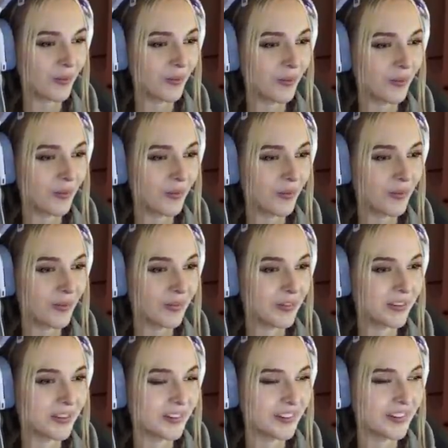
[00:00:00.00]

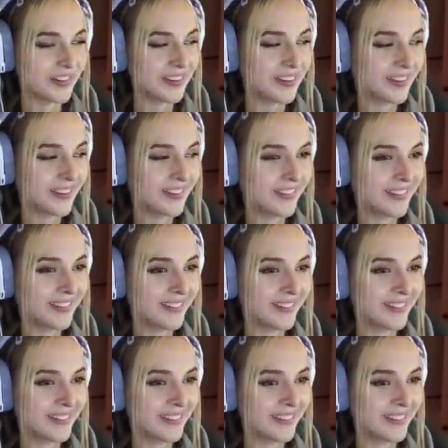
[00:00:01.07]
Nothing is said.